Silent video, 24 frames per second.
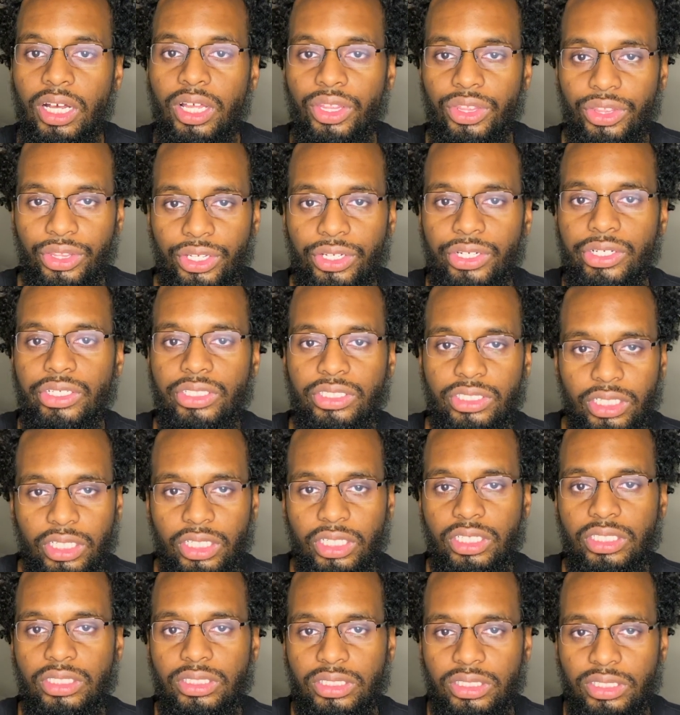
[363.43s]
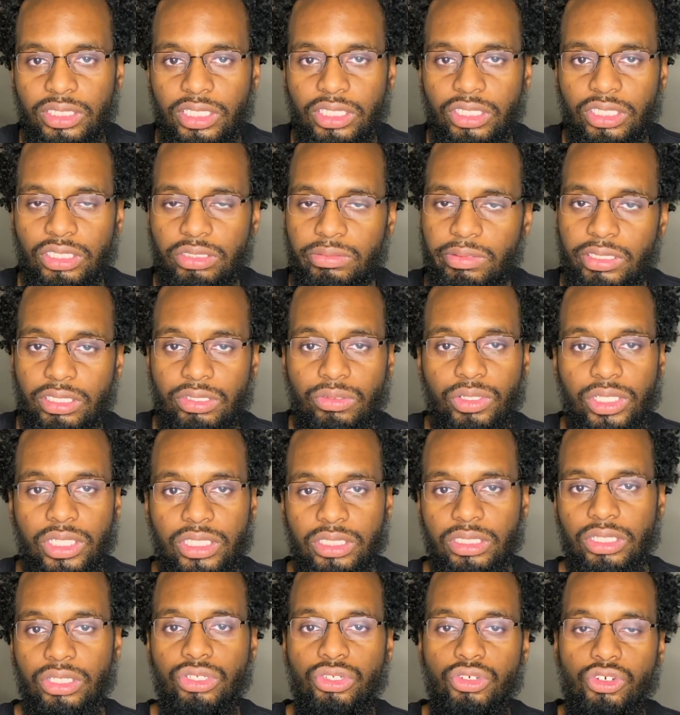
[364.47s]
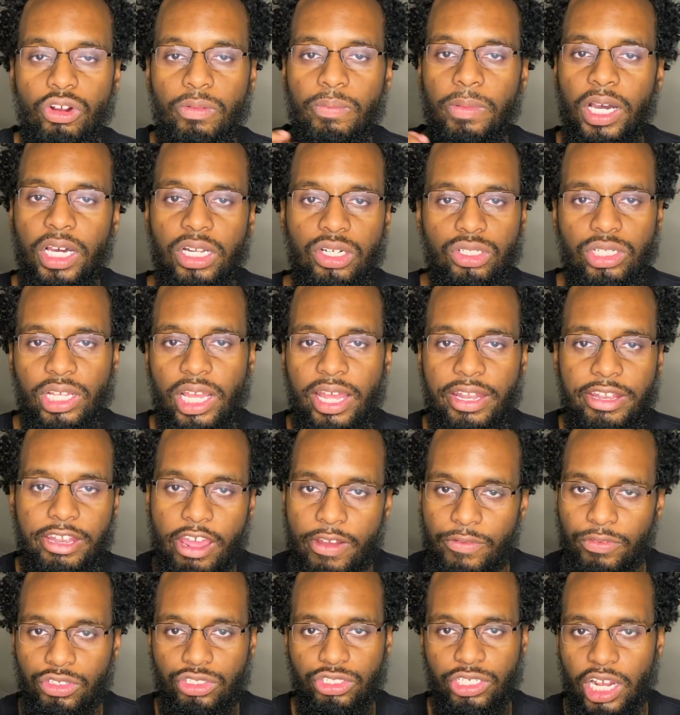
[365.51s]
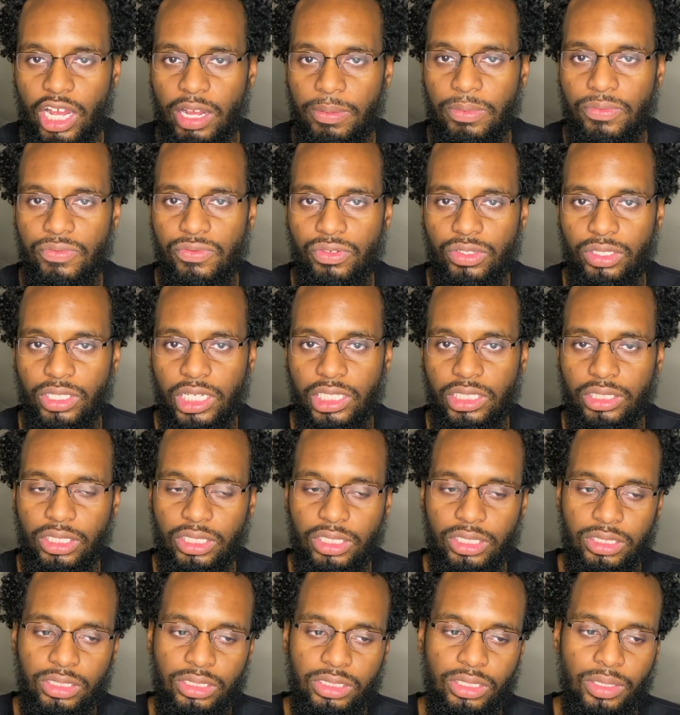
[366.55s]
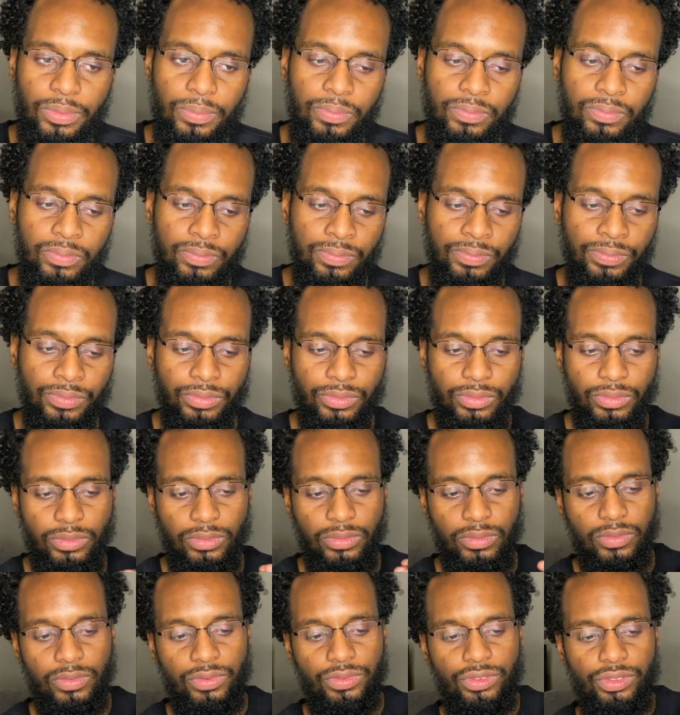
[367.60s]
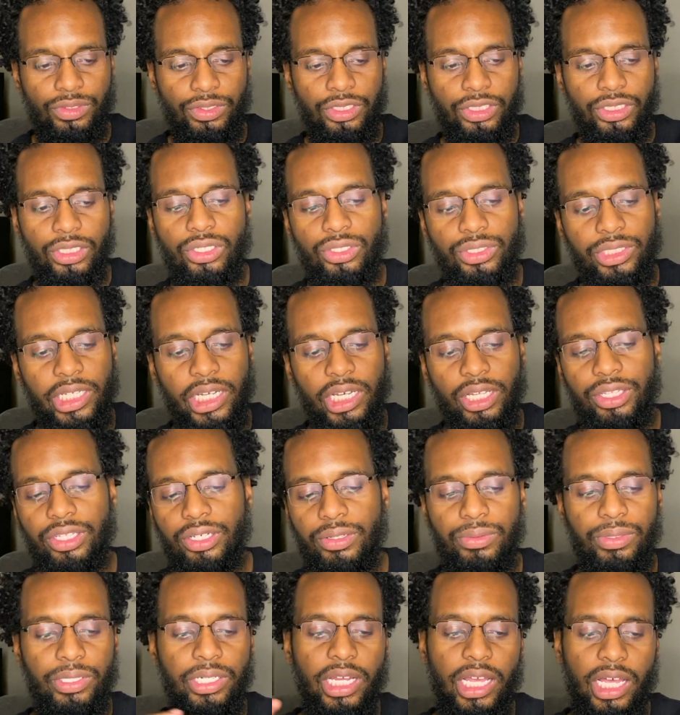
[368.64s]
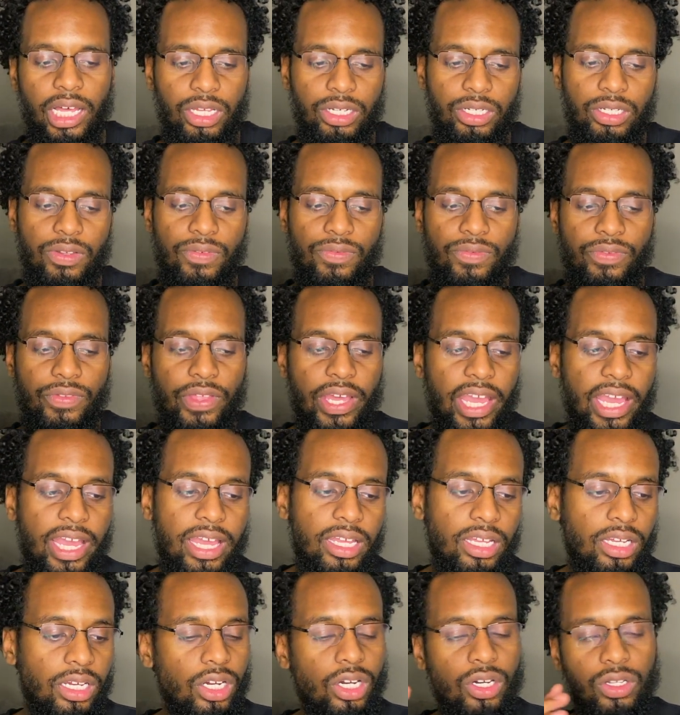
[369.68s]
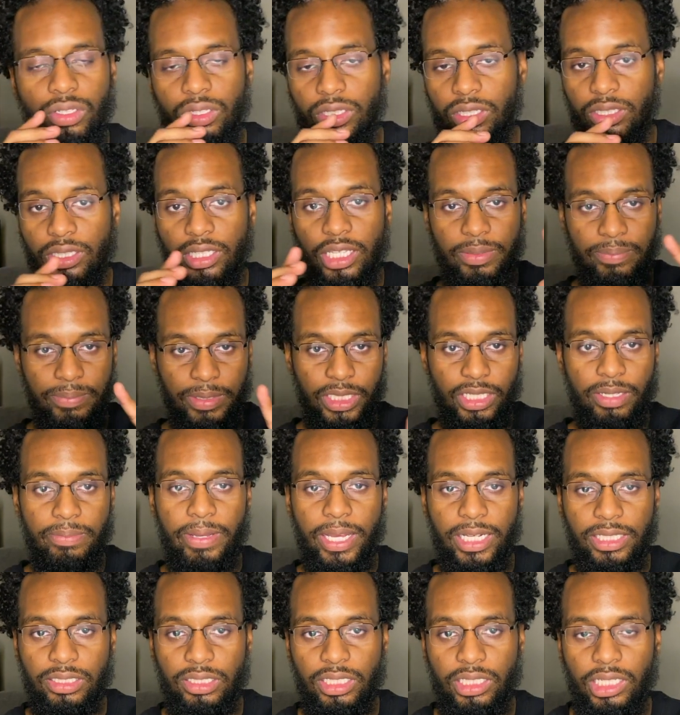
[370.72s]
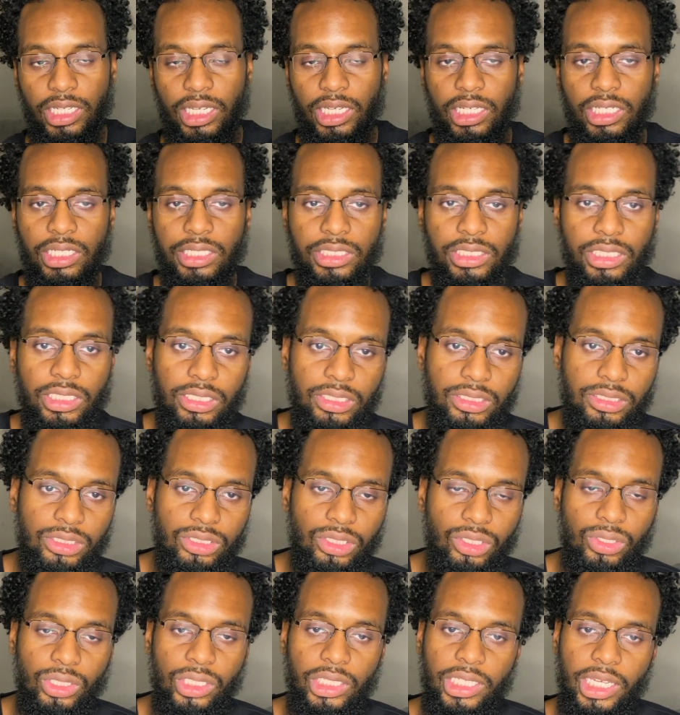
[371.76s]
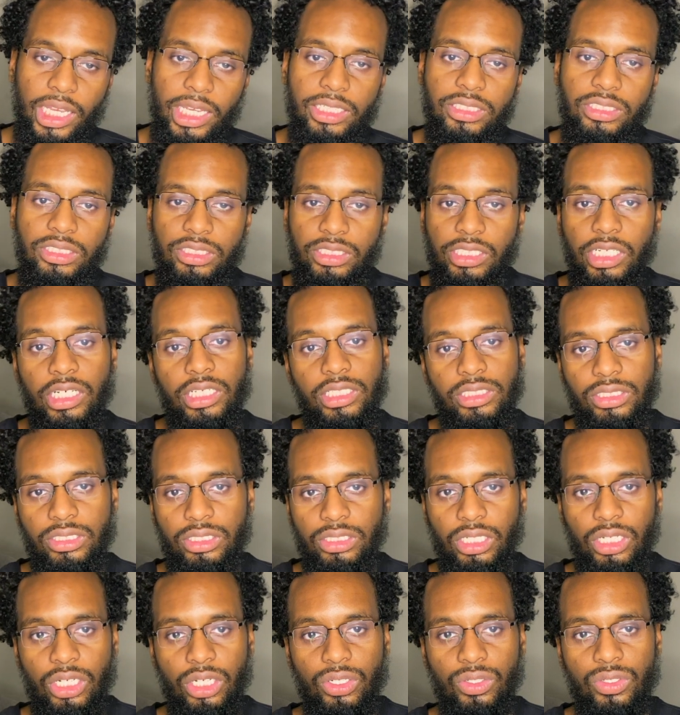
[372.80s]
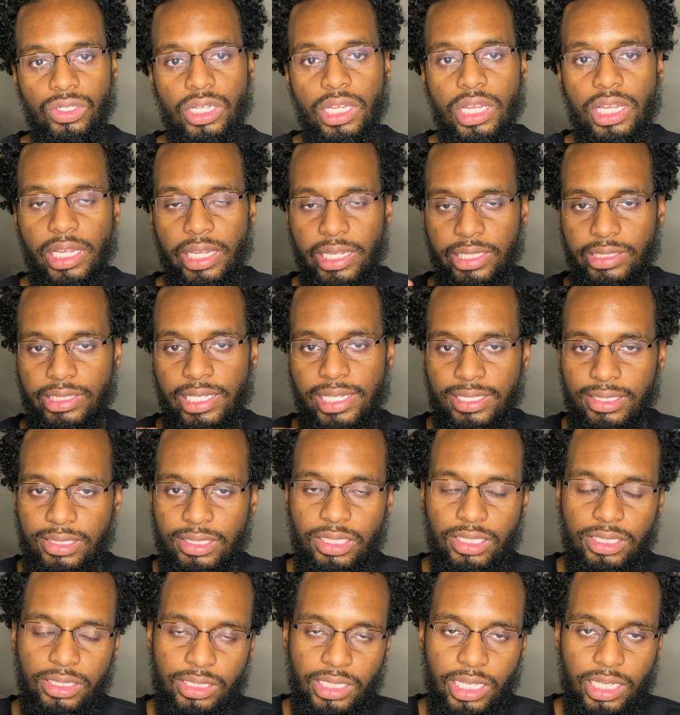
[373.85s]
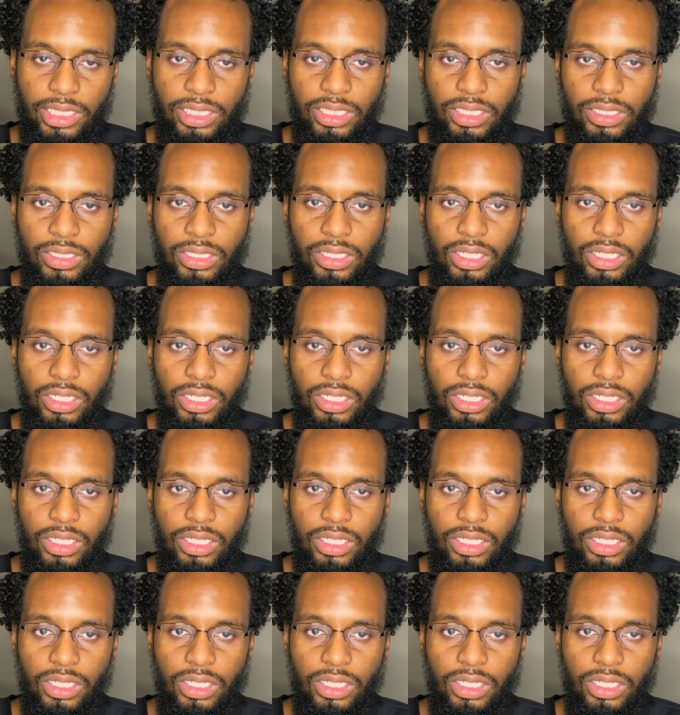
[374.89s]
they're good sneakers, especially when it's a newer model that I never tried before like this. So now that we're out of that, oh, let me get back to the cage. So the cage does glow. It takes it a second.